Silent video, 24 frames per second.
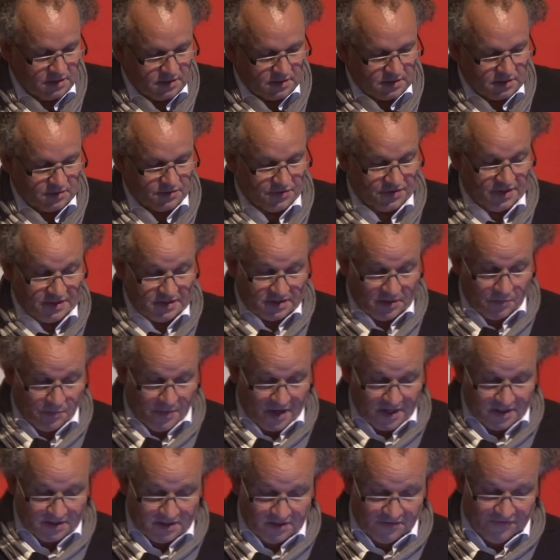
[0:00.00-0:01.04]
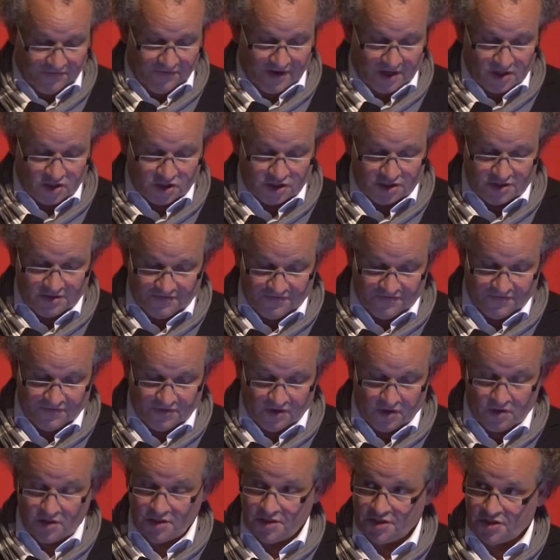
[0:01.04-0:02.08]
So since the basic function of
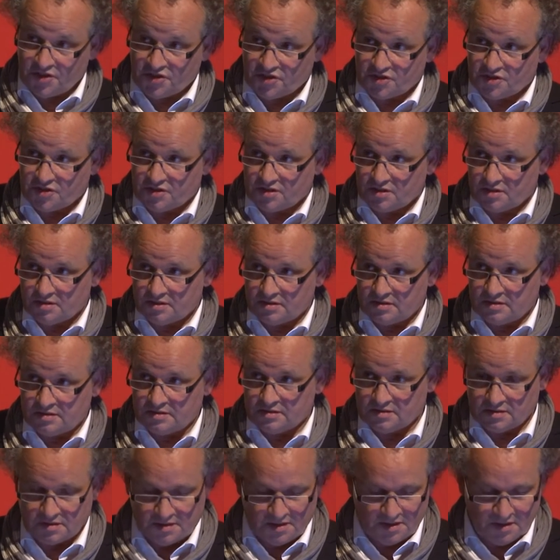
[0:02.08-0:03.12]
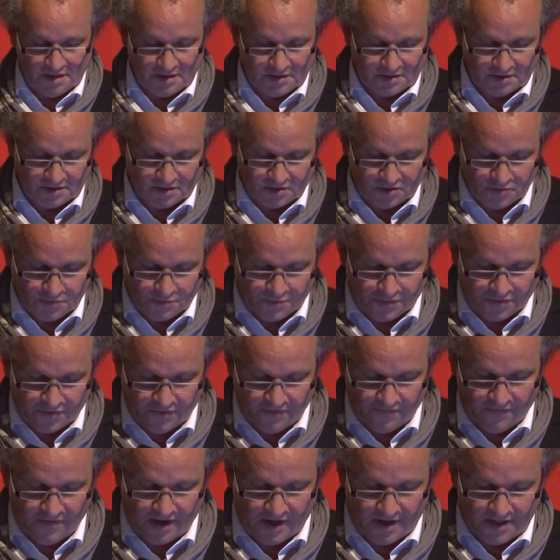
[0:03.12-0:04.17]
knowledge is to
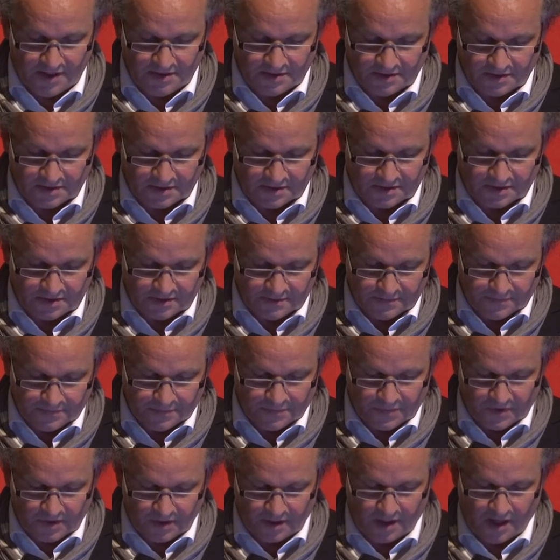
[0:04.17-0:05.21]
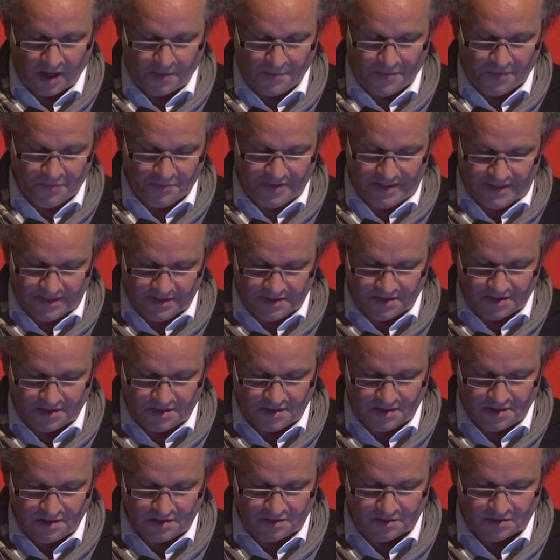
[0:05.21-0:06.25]
provide the
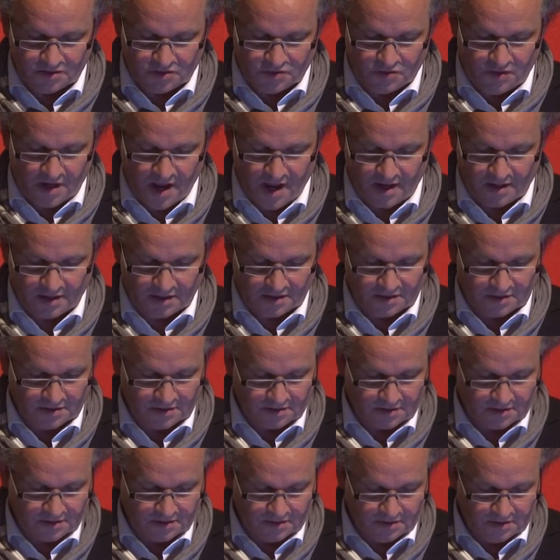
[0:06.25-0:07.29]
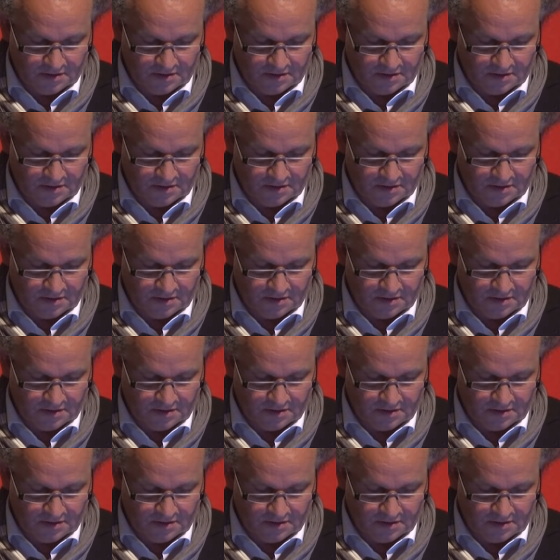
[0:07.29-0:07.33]
capability to act,